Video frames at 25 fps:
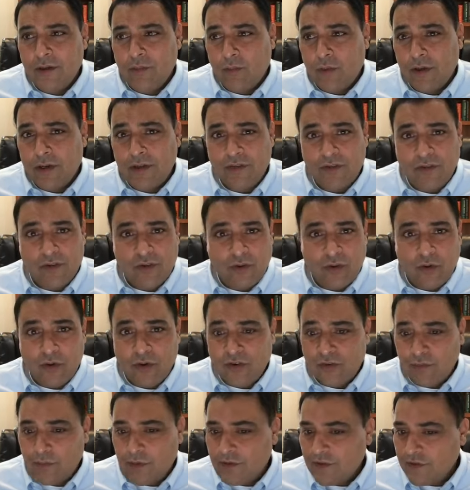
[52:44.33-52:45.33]
One is to
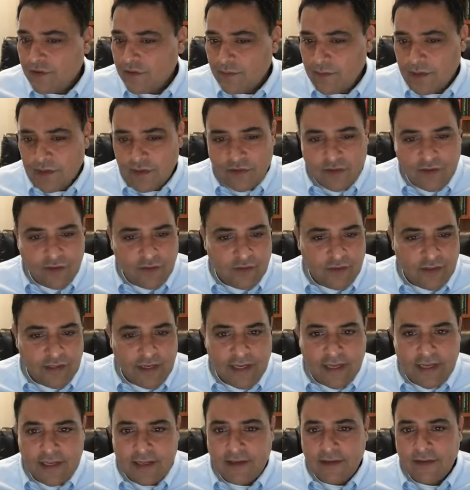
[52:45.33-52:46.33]
learn as much information as you
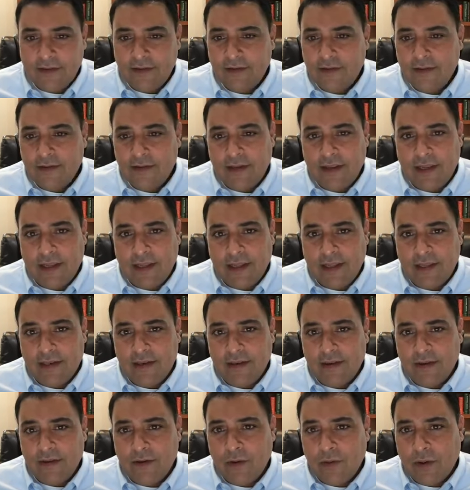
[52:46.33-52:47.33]
can
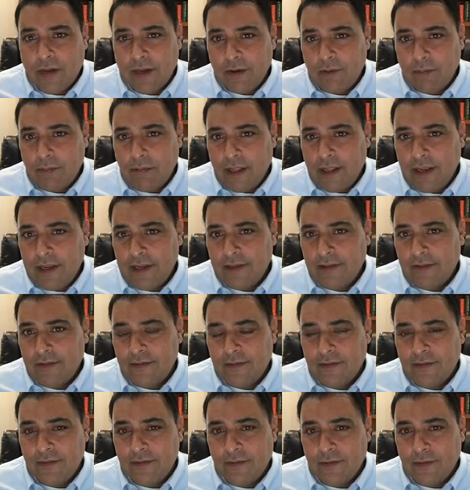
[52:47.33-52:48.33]
and know how to apply
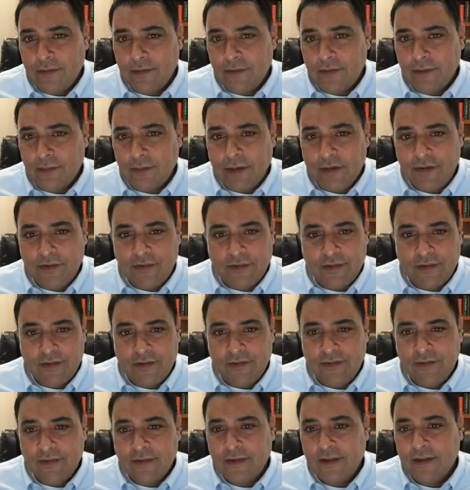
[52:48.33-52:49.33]
it to your
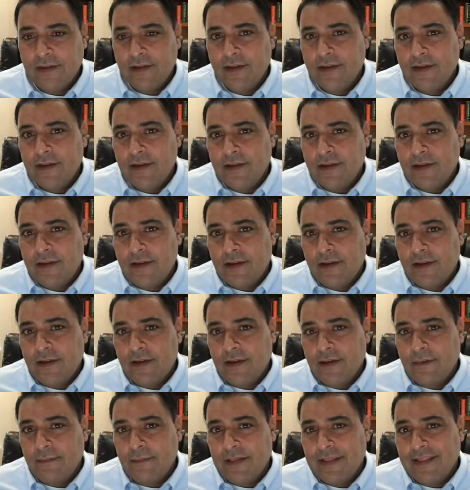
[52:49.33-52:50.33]
patients.
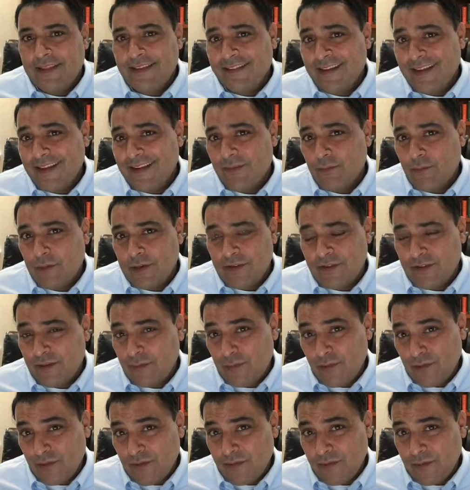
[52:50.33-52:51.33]
And the second one is
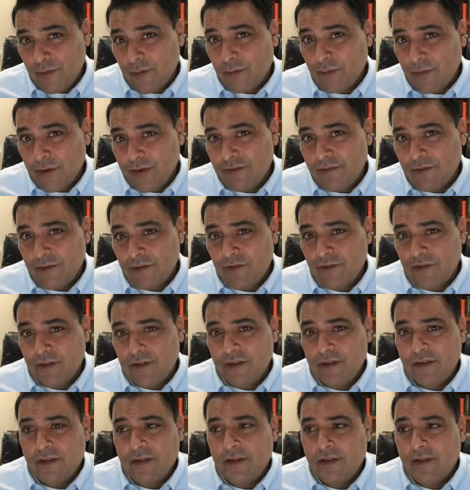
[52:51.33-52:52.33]
to preserve your own brain
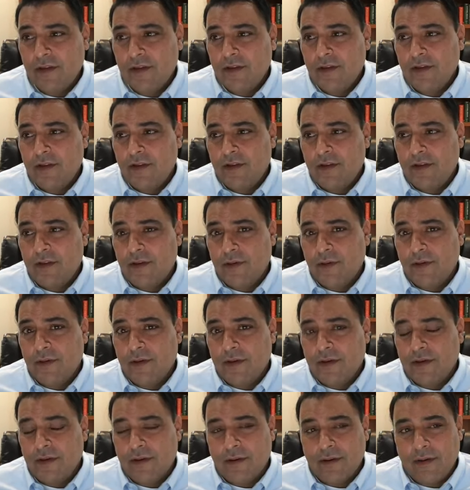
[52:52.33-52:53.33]
function.
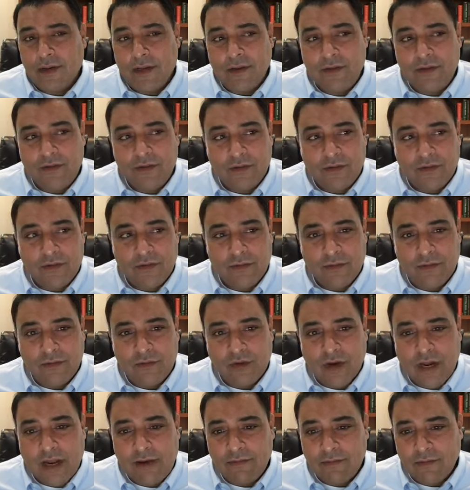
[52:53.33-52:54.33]
I used to
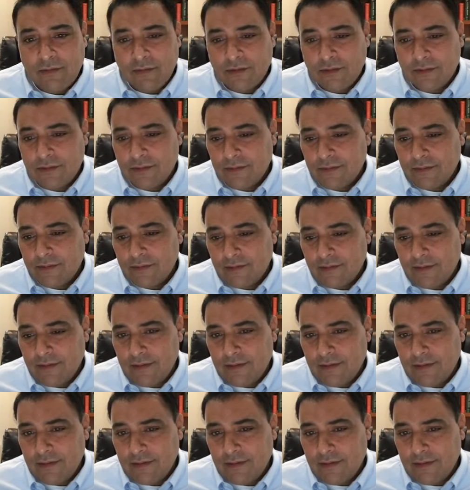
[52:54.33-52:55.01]
travel